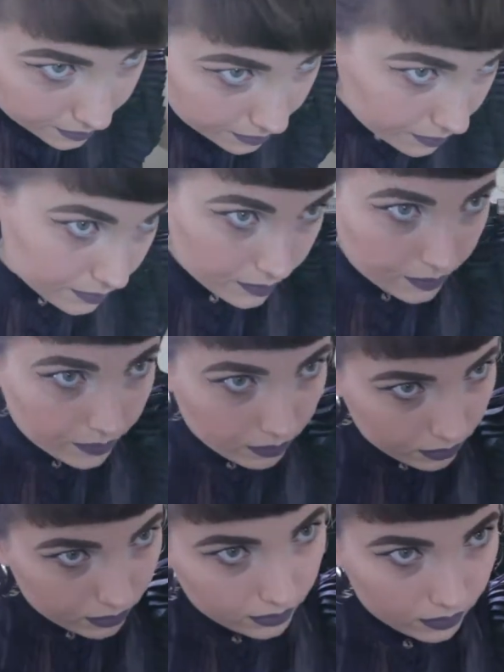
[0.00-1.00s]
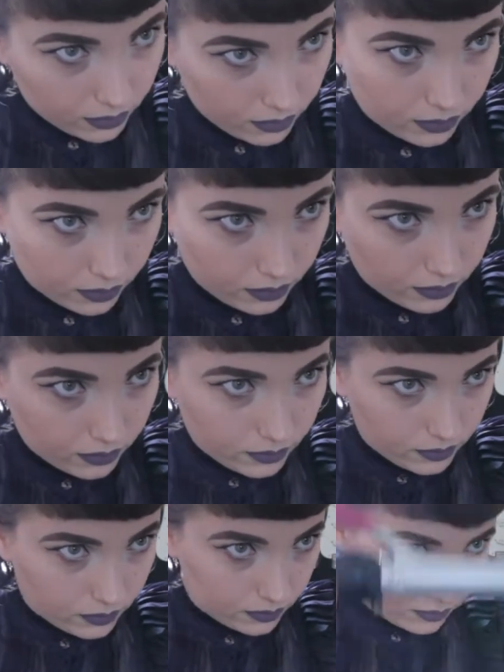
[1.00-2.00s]
is that I'm being really
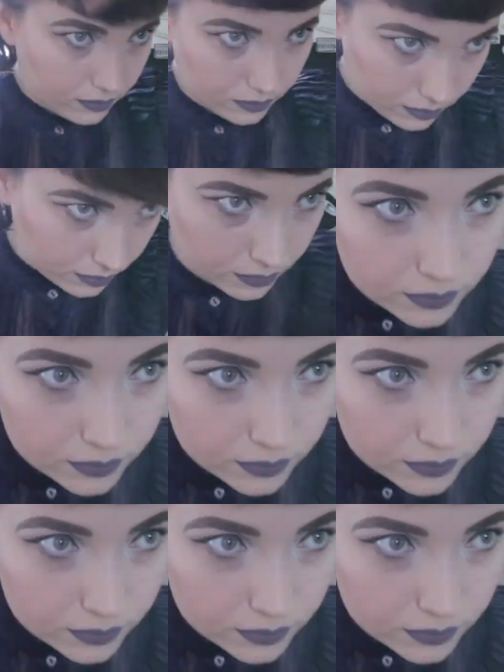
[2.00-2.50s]
speedy and I'm not